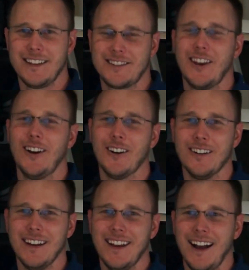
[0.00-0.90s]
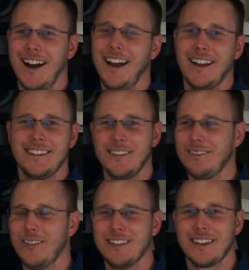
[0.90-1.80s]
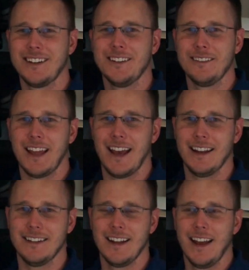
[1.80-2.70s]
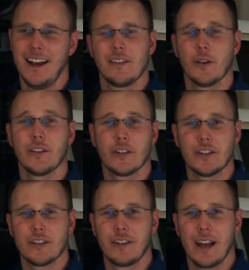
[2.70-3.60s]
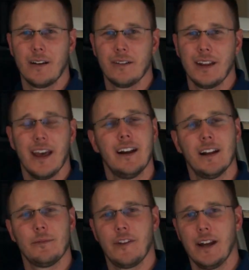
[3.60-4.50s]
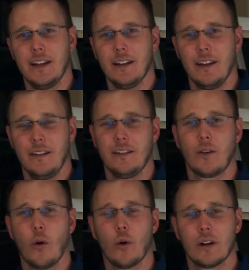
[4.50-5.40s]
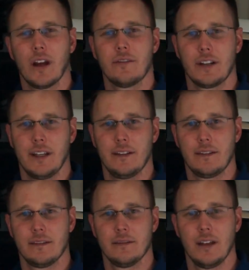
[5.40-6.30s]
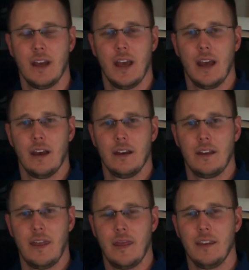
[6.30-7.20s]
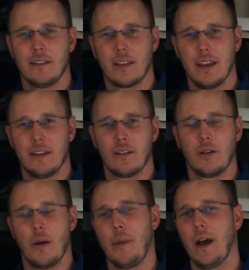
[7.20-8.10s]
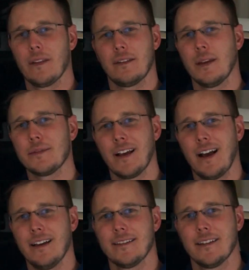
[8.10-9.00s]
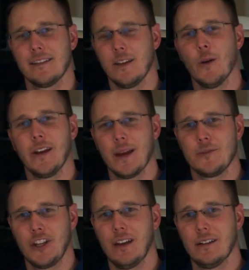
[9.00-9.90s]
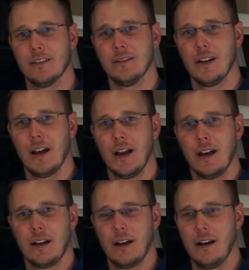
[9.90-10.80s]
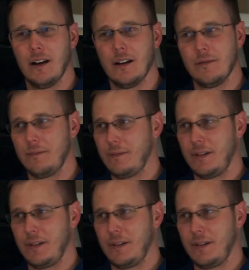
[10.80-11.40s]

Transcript: so didn't, wasn't gonna do that. So I searched around and ended up finding these cord cover kits. These things are about the same size as the OEM channel, uh,